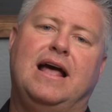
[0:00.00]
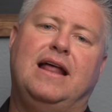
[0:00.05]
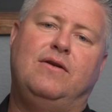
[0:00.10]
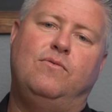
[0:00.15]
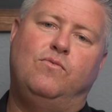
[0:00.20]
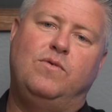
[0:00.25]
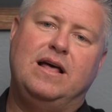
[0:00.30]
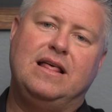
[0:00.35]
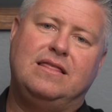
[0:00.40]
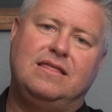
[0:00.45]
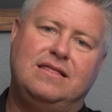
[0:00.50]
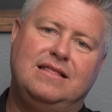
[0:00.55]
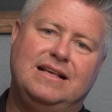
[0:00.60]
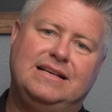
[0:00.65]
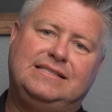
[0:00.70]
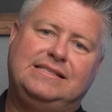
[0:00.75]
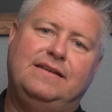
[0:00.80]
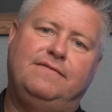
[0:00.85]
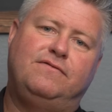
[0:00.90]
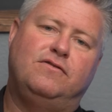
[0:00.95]
And with
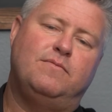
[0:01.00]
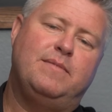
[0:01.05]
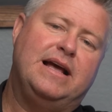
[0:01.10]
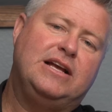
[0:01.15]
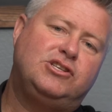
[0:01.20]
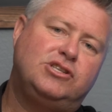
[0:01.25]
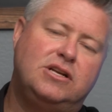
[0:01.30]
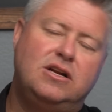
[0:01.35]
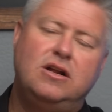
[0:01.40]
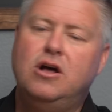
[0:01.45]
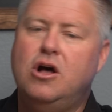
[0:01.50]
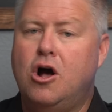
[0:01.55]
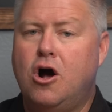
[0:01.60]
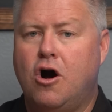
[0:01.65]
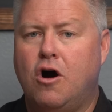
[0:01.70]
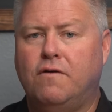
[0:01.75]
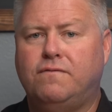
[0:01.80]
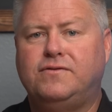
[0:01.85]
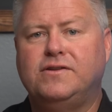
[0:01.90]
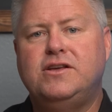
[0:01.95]
this information,
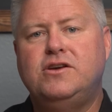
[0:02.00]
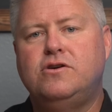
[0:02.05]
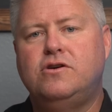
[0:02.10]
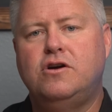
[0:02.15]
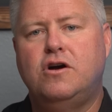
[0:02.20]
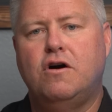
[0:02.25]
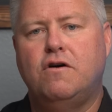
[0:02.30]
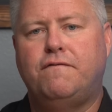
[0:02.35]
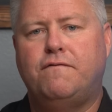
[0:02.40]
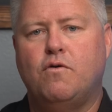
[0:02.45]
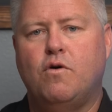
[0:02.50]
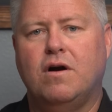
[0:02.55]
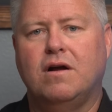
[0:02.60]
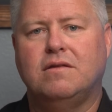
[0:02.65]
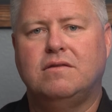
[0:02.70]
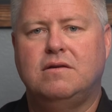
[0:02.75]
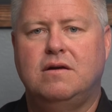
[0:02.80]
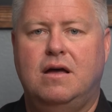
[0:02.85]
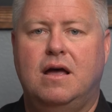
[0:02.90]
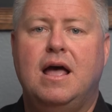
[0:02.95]
hopefully you can go
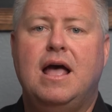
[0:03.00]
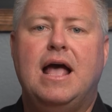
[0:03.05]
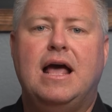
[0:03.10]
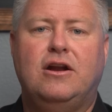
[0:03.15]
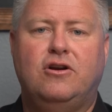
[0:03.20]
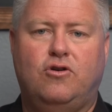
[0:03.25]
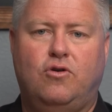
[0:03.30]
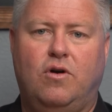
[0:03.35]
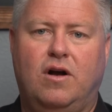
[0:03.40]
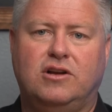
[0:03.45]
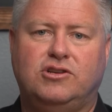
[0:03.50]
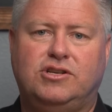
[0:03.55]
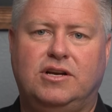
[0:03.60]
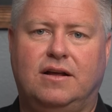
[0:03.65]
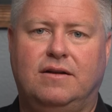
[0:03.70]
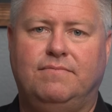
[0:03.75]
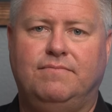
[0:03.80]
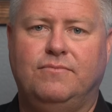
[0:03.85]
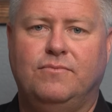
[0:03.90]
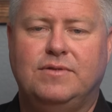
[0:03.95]
forth and crush
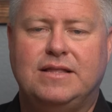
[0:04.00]
it.